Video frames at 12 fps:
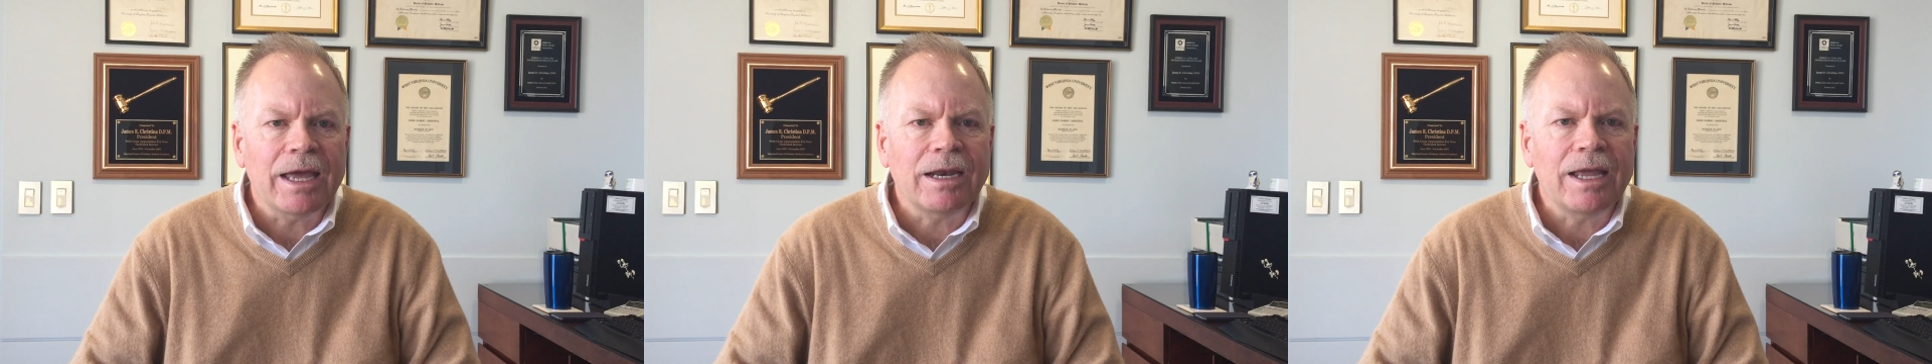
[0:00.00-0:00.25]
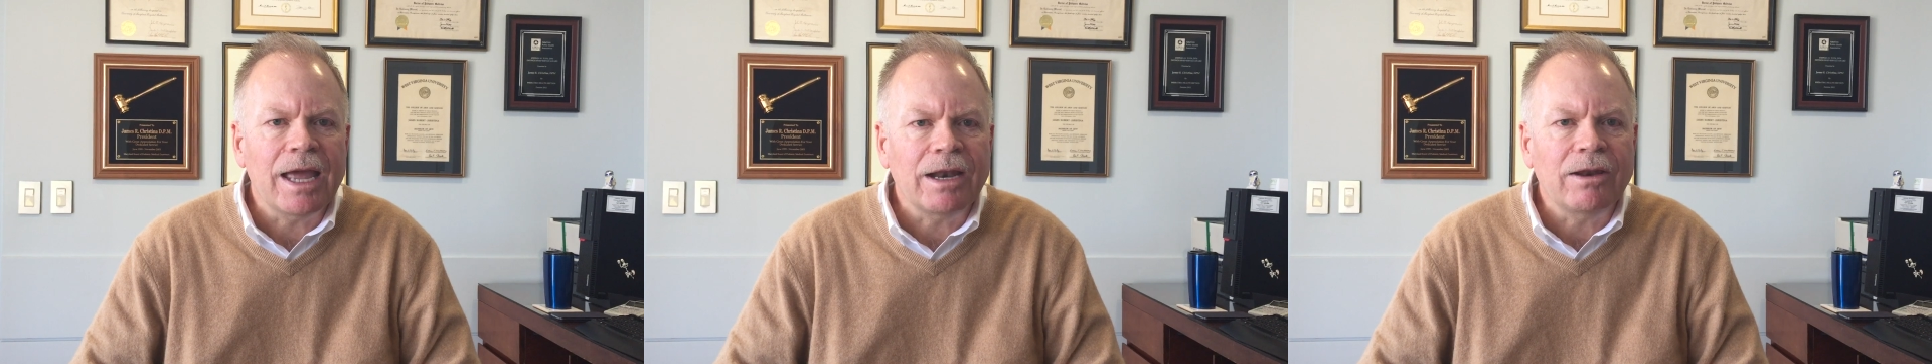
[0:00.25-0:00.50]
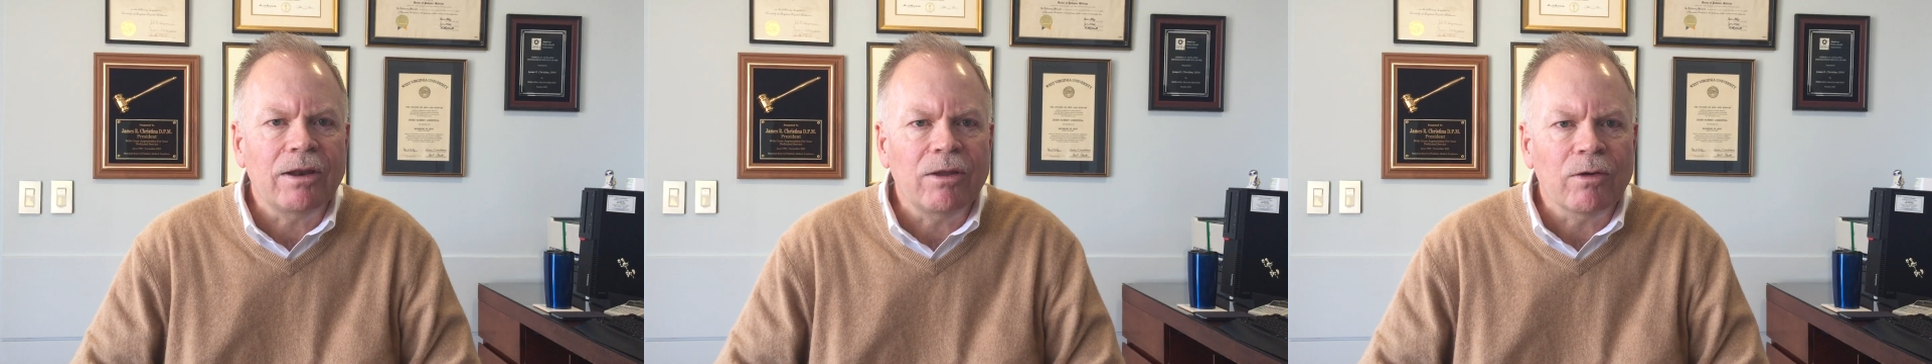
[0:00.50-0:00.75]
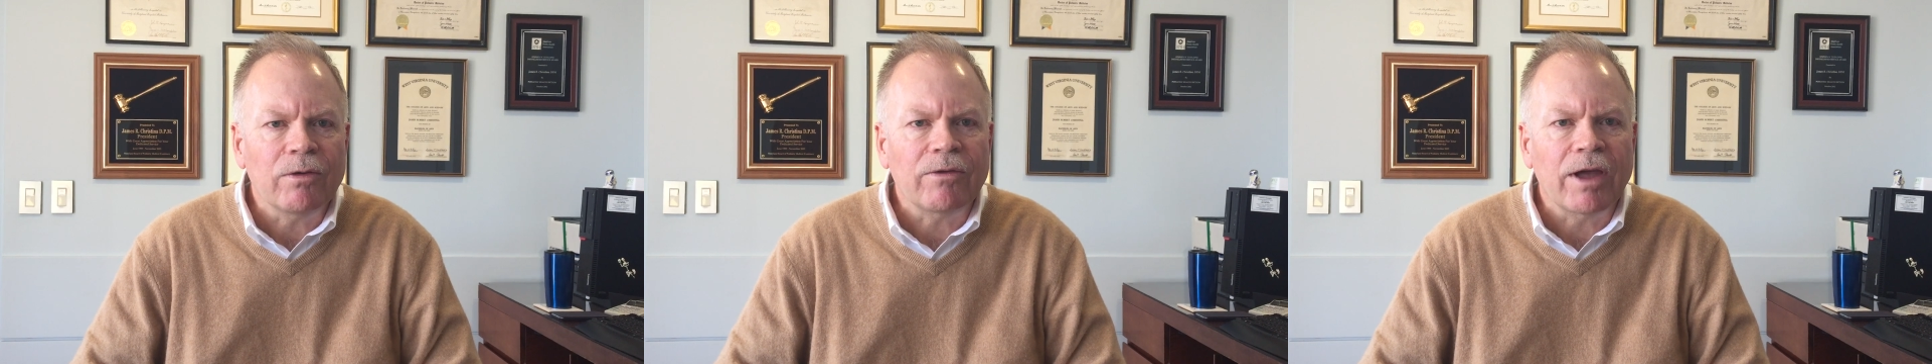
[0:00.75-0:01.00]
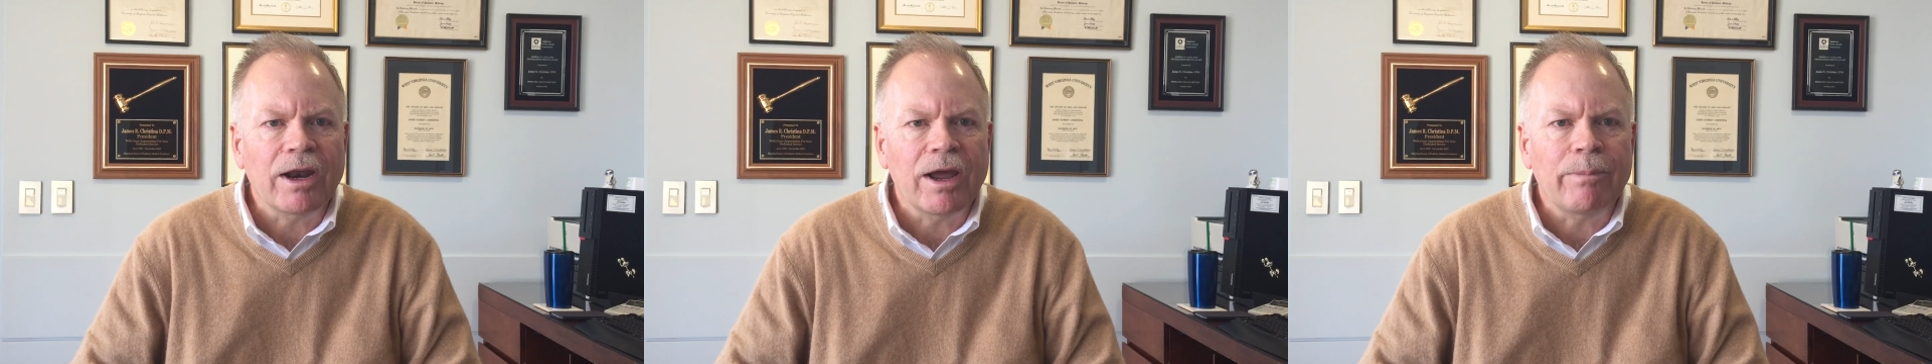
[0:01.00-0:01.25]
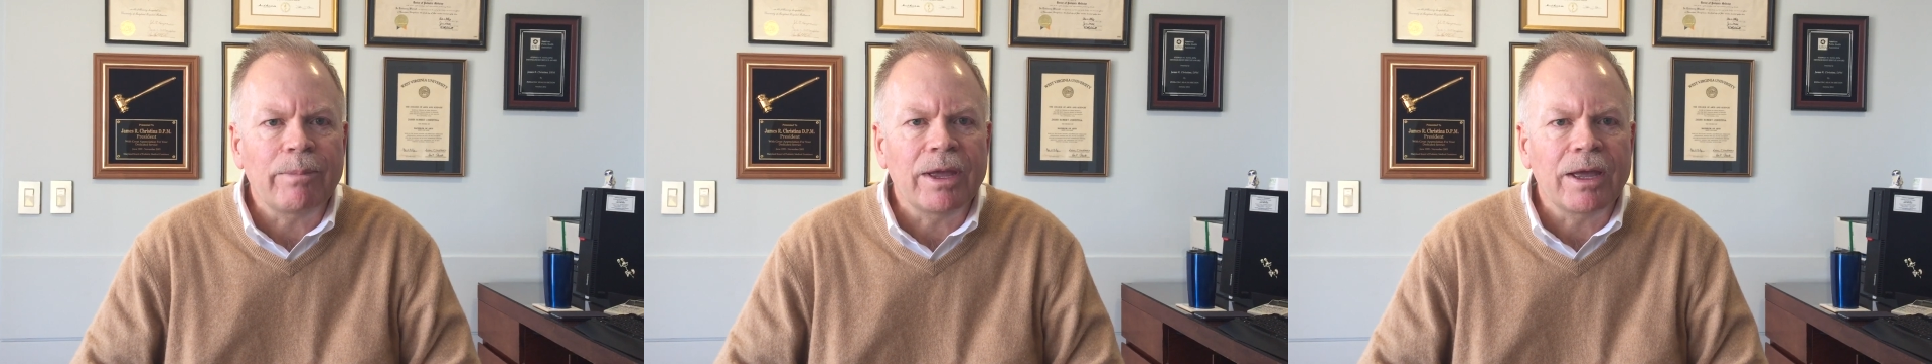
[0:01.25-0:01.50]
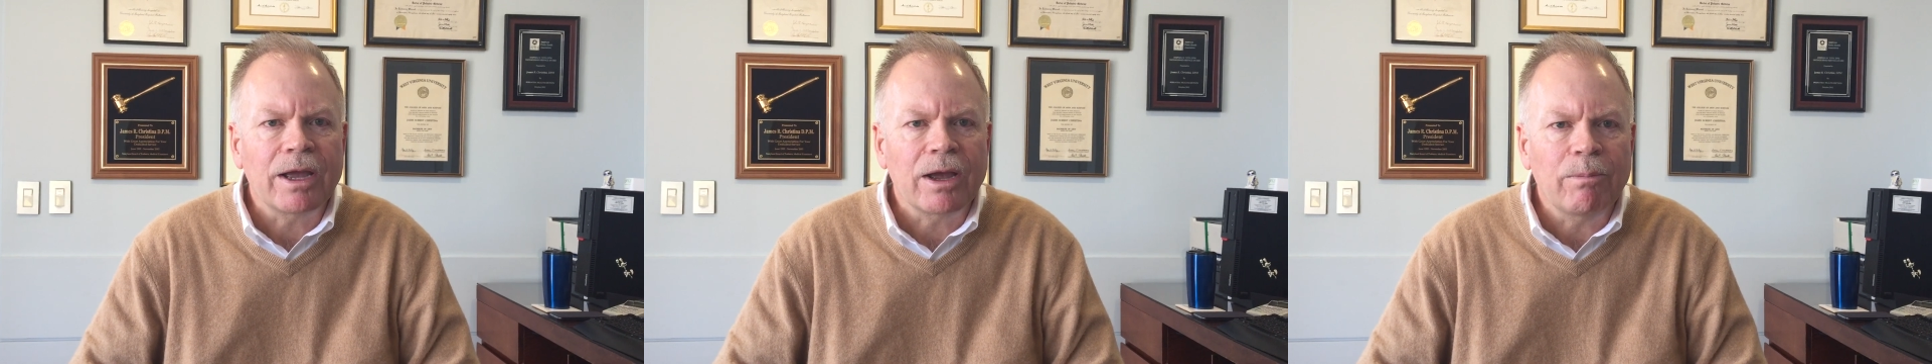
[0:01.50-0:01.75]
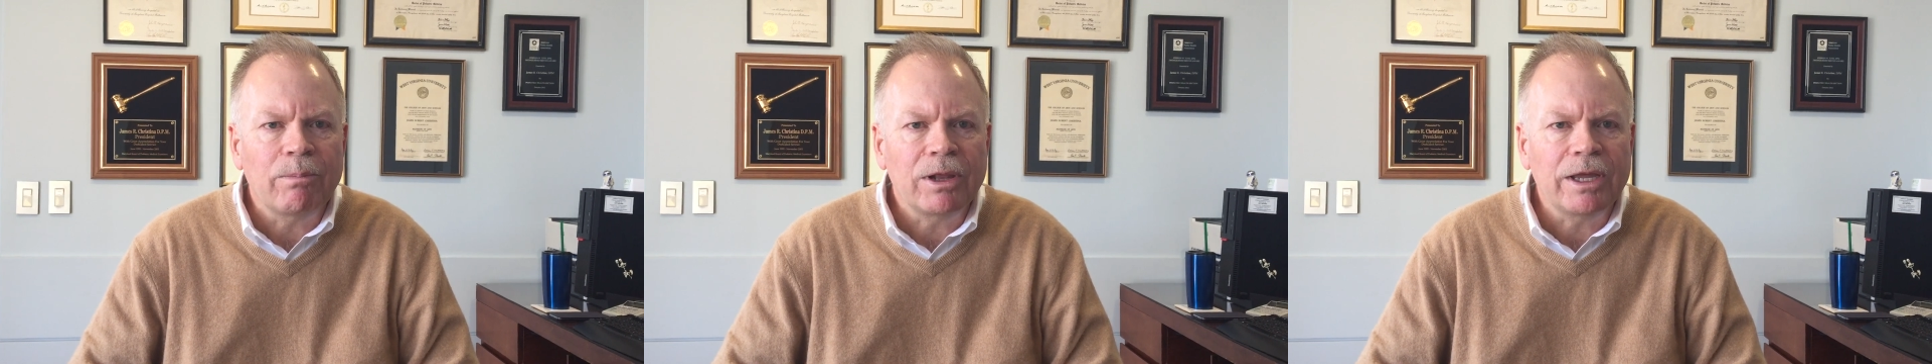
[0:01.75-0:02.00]
and get your sign up
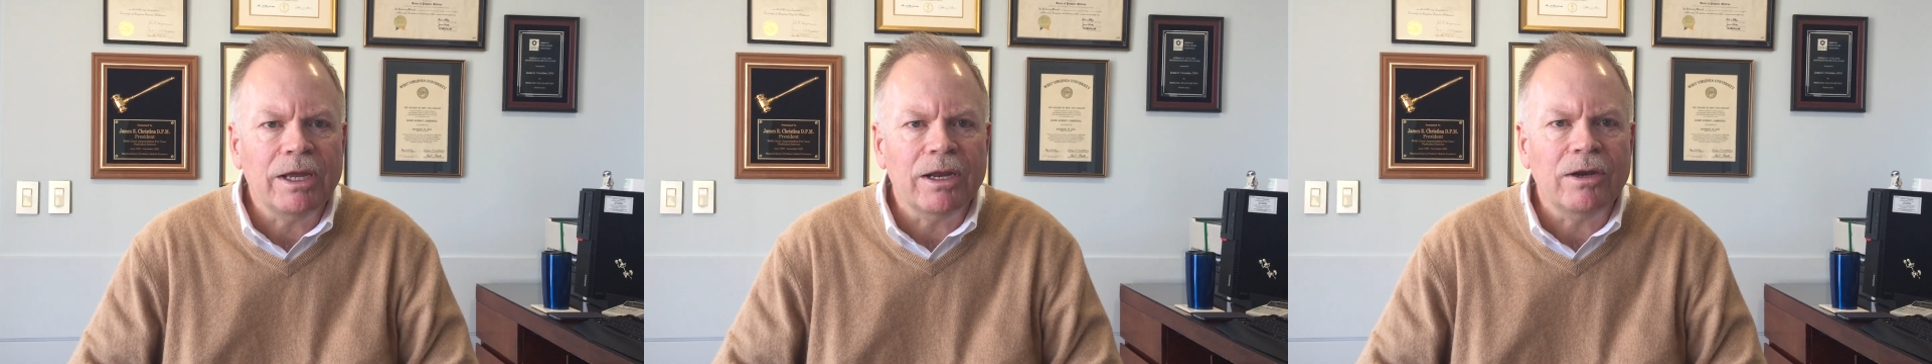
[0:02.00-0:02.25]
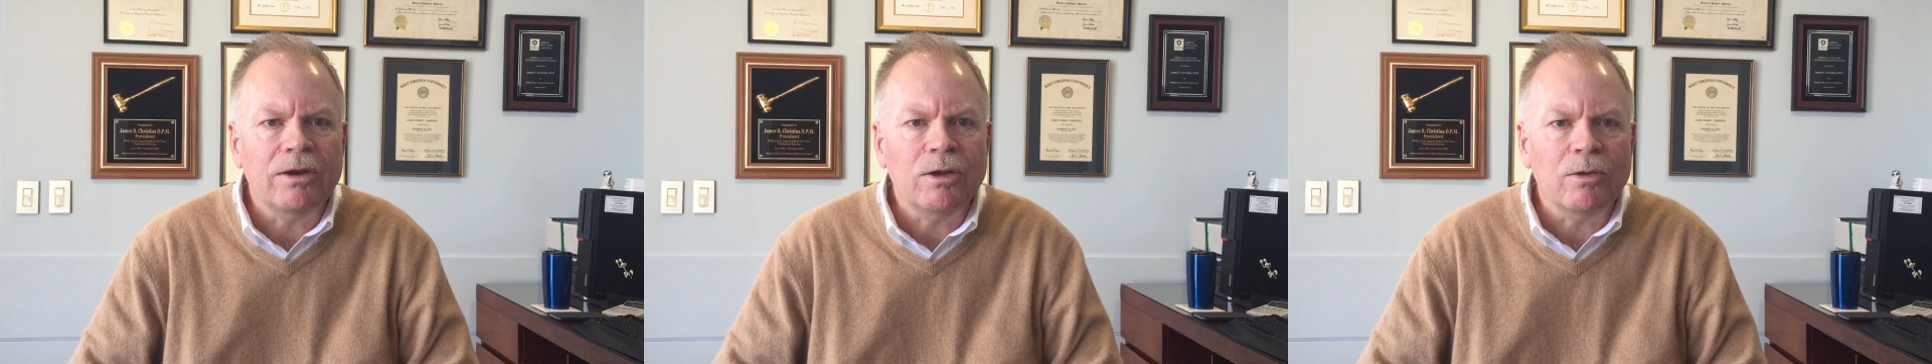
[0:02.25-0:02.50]
completed,